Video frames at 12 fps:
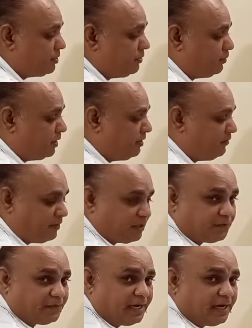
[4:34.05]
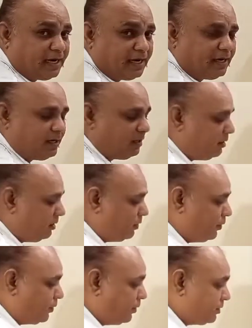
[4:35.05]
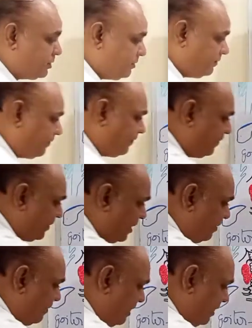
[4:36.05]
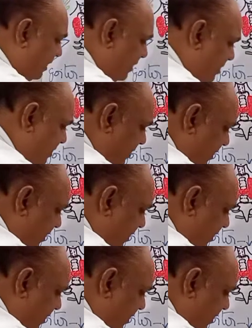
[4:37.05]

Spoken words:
1-phosphate and glucose. When these